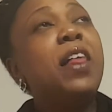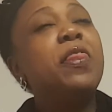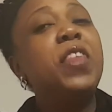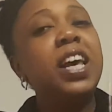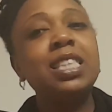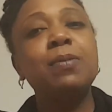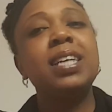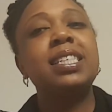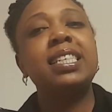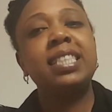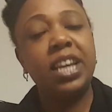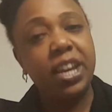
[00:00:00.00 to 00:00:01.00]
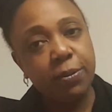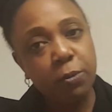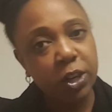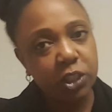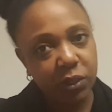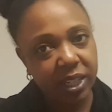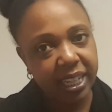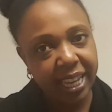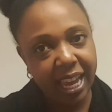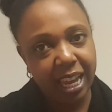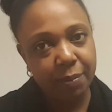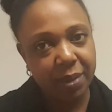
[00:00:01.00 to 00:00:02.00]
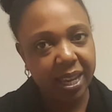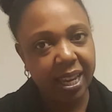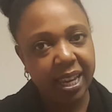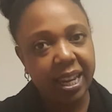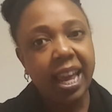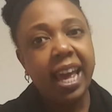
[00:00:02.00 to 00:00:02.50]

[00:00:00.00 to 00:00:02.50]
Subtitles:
This was a scene where Drita came in